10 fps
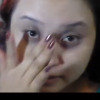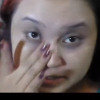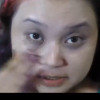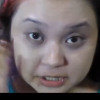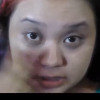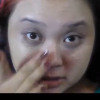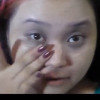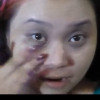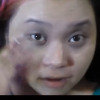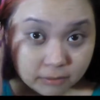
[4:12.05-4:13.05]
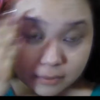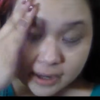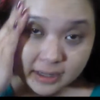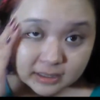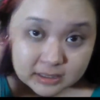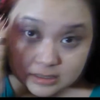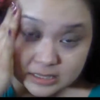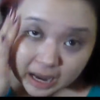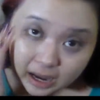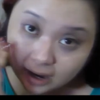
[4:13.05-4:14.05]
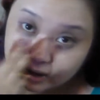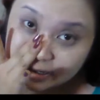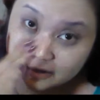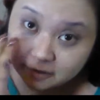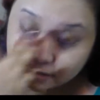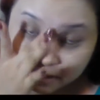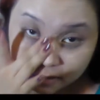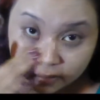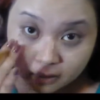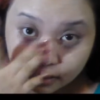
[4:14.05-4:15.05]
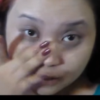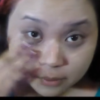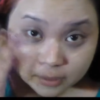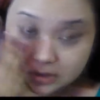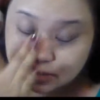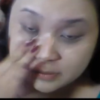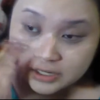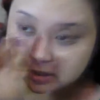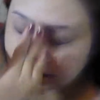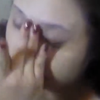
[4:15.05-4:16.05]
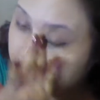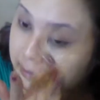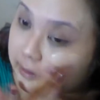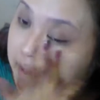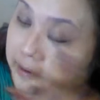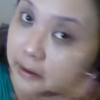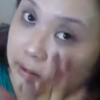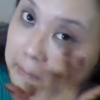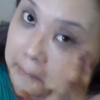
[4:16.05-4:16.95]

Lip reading: especially around my eye area where it's so much darker.